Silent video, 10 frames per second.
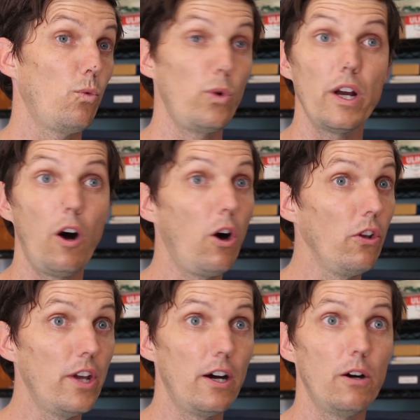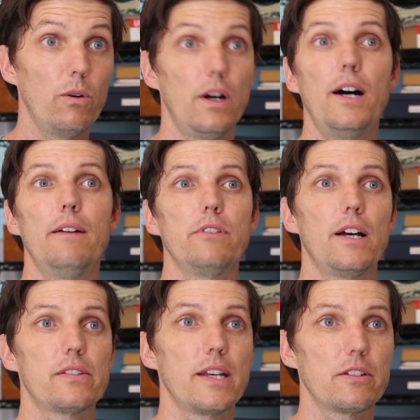we all know of
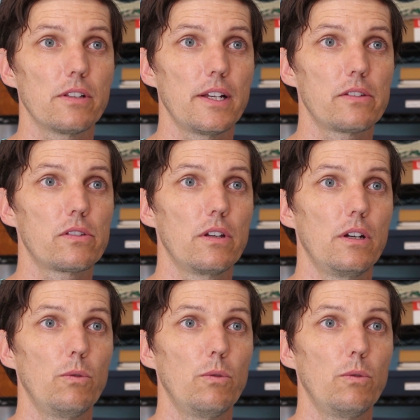Los Angeles,